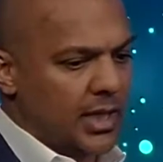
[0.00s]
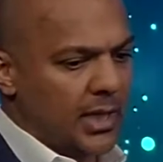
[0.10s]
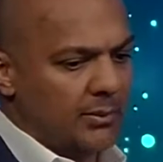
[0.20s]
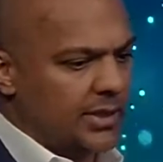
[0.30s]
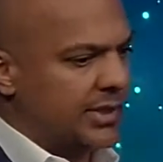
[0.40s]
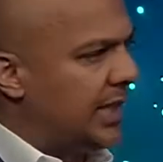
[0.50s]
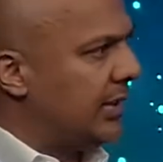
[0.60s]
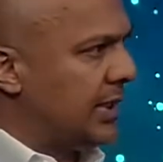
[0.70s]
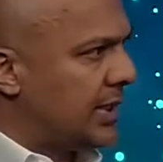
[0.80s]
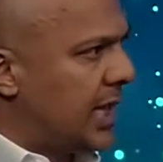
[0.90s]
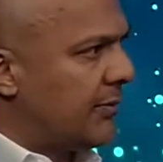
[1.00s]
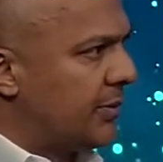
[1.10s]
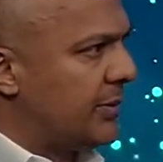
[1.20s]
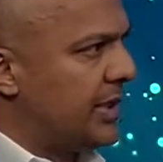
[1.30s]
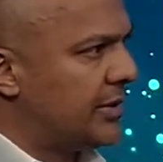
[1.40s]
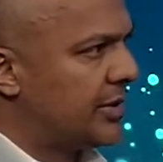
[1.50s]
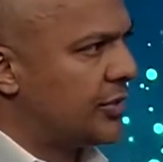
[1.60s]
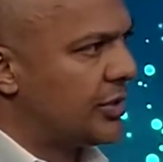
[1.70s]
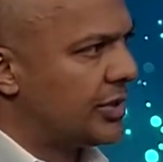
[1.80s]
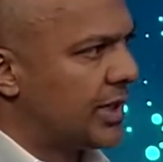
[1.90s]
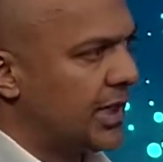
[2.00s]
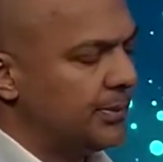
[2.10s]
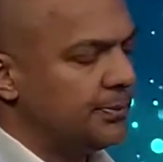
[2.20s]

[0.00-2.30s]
just healing time from the incision site.